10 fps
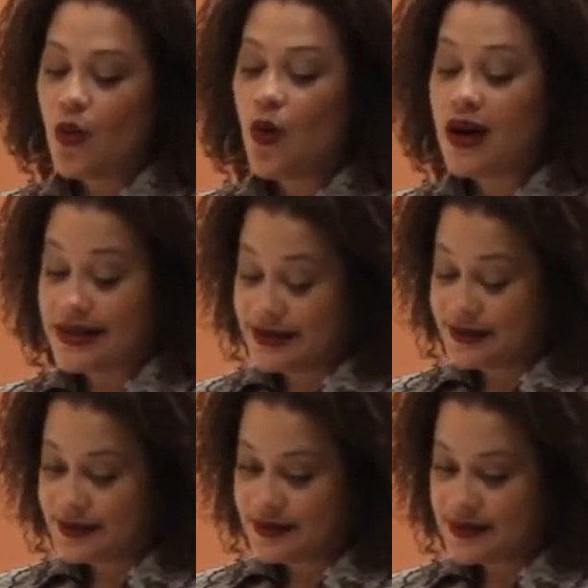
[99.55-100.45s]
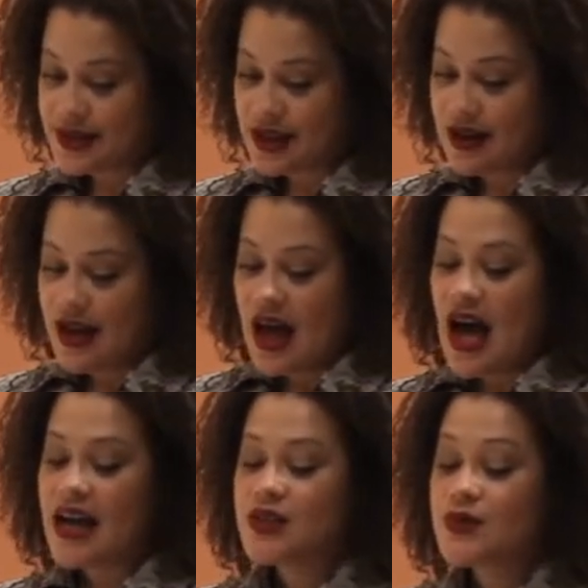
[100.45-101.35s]
One,
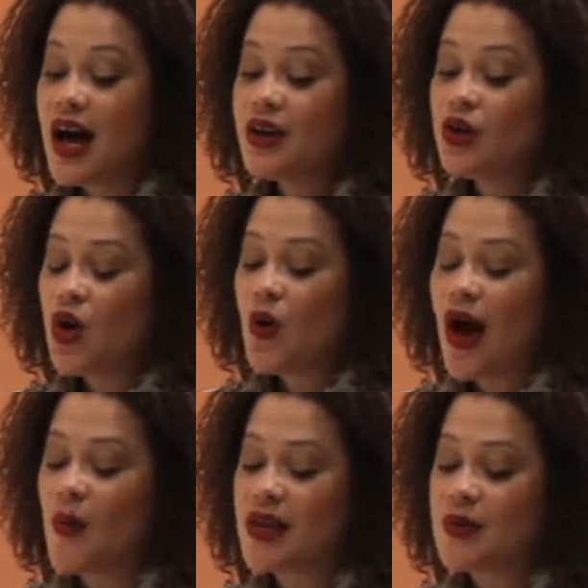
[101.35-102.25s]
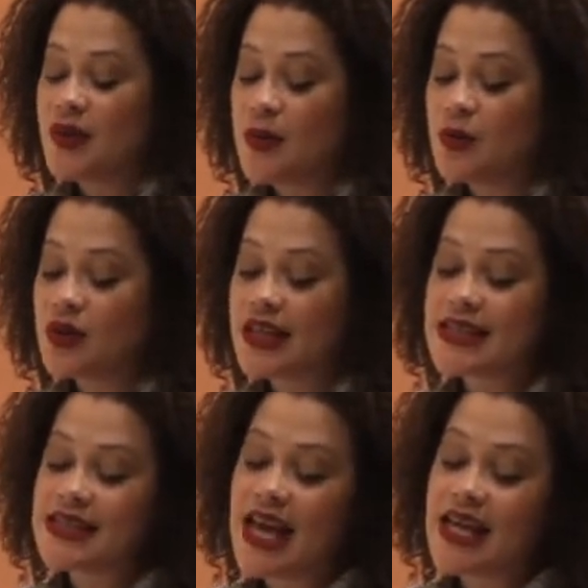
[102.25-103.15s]
I do not know how many people it
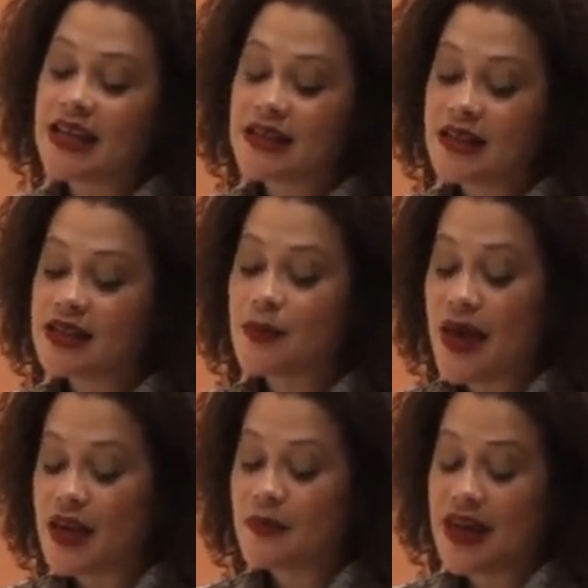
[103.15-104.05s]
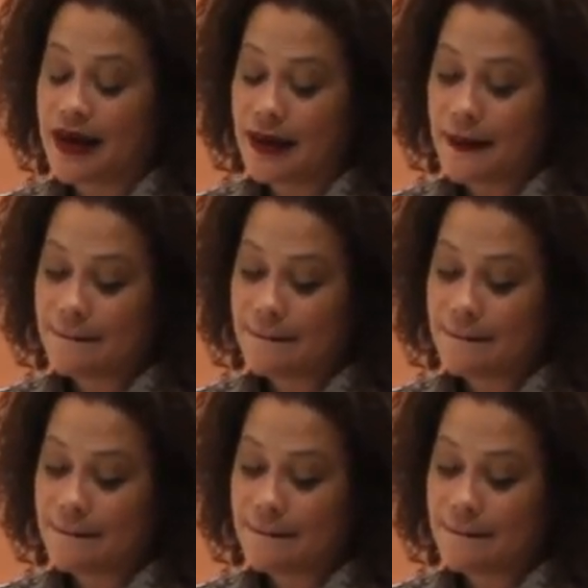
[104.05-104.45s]
has taken to make me.